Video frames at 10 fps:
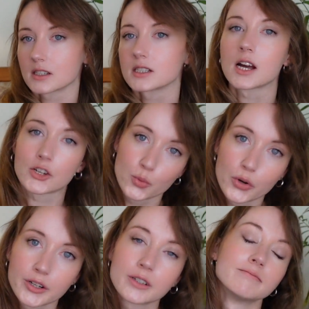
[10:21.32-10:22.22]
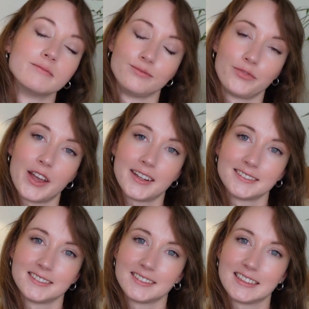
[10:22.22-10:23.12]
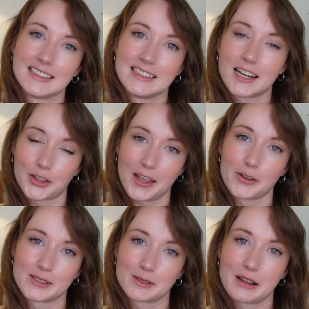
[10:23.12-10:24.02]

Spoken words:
touch wood that nothing else